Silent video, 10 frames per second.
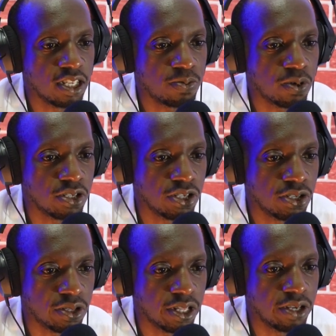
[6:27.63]
in this
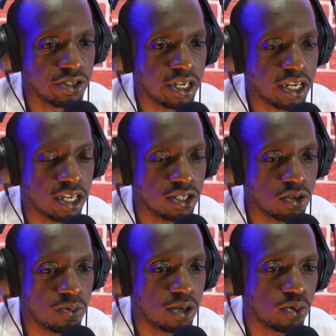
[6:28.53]
position they usually
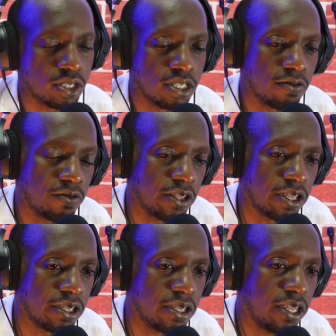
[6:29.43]
castle, but what if
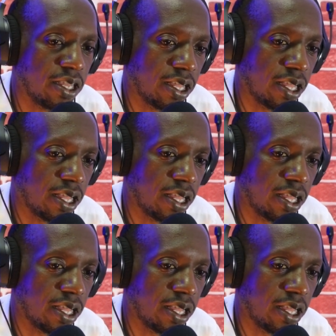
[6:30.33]
they